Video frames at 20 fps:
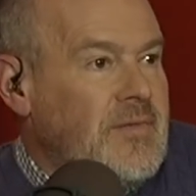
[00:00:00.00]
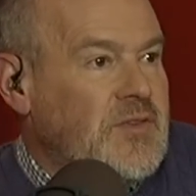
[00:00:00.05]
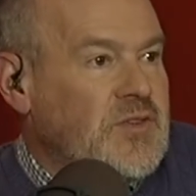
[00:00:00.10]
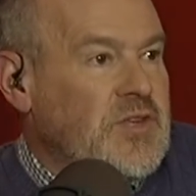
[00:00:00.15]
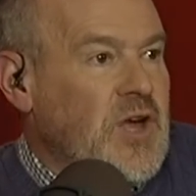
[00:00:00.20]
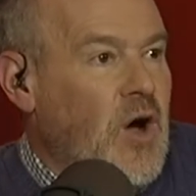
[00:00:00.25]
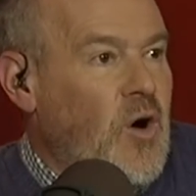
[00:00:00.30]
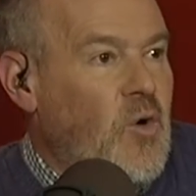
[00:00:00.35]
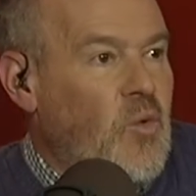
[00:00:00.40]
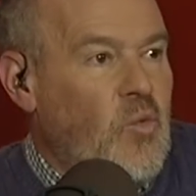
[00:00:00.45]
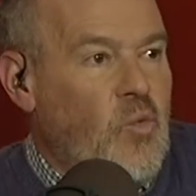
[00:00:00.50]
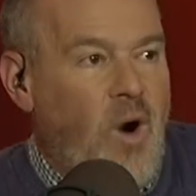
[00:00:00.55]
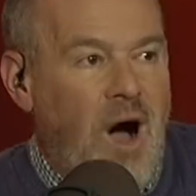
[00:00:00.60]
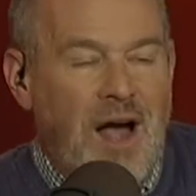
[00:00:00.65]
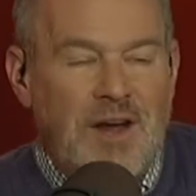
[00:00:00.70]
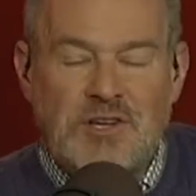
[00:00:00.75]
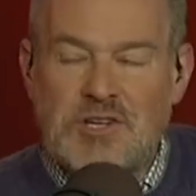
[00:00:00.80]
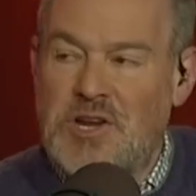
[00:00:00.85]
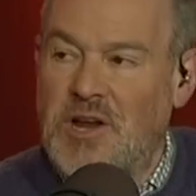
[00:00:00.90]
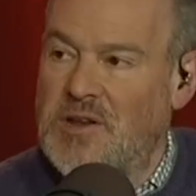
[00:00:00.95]
So
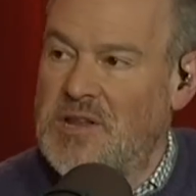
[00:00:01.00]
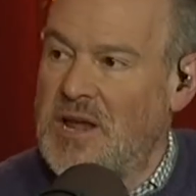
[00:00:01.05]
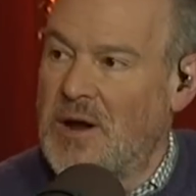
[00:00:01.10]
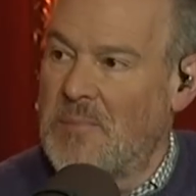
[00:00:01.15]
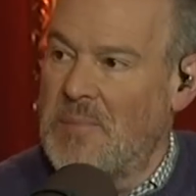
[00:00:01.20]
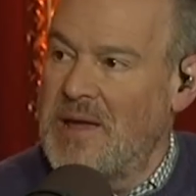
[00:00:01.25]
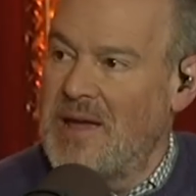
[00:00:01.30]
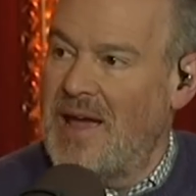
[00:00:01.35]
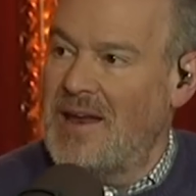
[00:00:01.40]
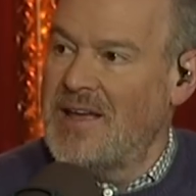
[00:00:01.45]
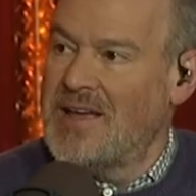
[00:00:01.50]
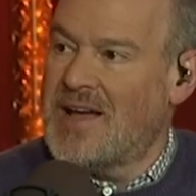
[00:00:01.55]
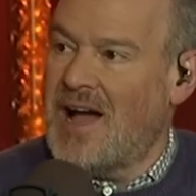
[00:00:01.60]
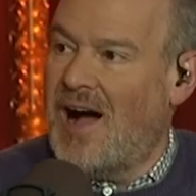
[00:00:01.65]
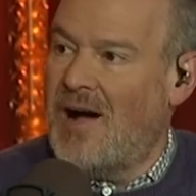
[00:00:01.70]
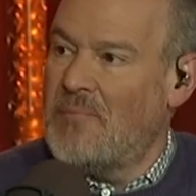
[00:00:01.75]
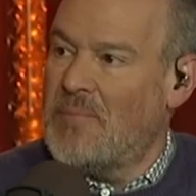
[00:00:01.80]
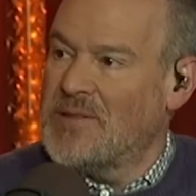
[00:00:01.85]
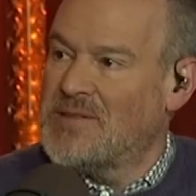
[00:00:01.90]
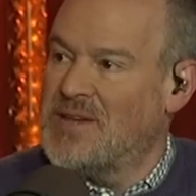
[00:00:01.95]
why should there be any
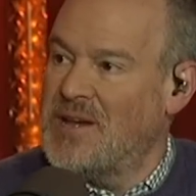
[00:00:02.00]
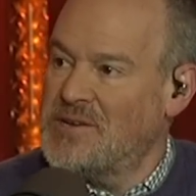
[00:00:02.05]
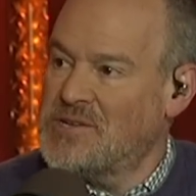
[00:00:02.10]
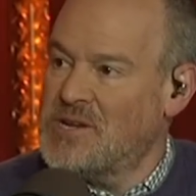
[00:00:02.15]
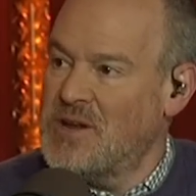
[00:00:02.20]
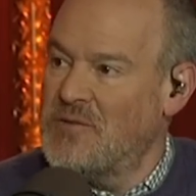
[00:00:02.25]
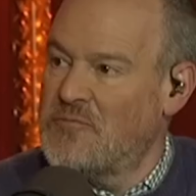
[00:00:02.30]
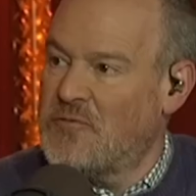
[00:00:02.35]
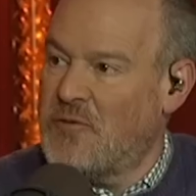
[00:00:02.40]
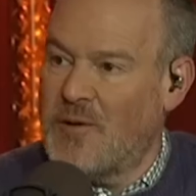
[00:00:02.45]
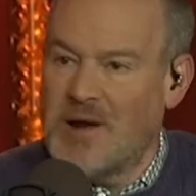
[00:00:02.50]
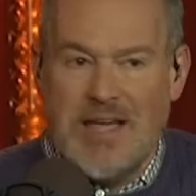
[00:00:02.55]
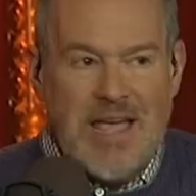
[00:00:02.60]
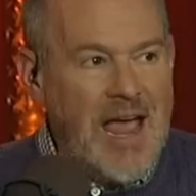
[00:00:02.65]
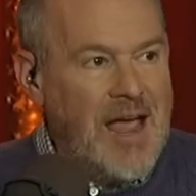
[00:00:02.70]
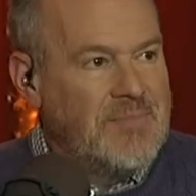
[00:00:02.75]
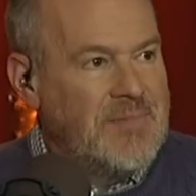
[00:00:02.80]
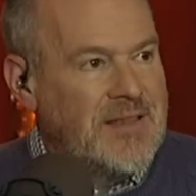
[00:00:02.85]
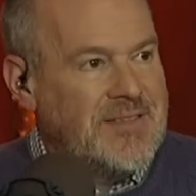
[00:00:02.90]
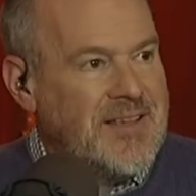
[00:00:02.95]
competition for a
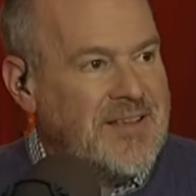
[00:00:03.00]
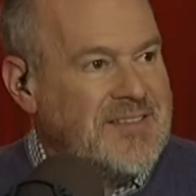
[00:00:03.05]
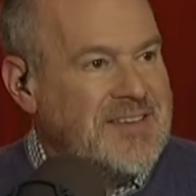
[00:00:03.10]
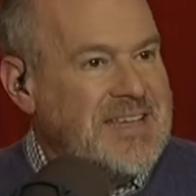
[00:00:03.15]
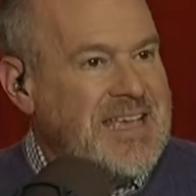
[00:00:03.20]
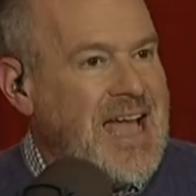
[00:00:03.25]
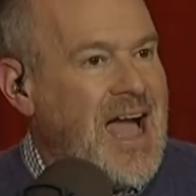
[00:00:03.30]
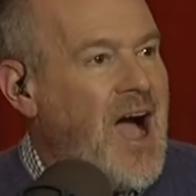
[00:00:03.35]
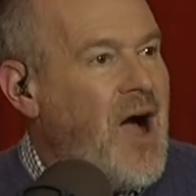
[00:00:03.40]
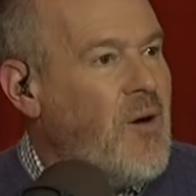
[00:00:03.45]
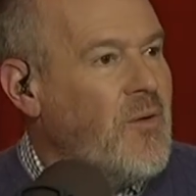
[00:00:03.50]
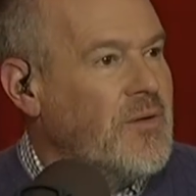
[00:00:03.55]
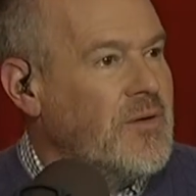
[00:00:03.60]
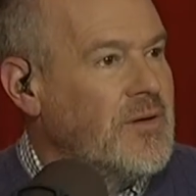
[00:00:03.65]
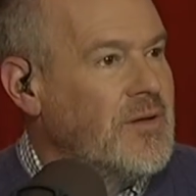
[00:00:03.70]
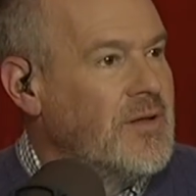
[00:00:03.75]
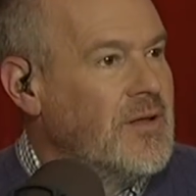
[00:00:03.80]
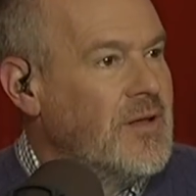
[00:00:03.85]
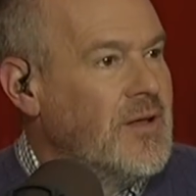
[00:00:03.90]
game that doesn't count?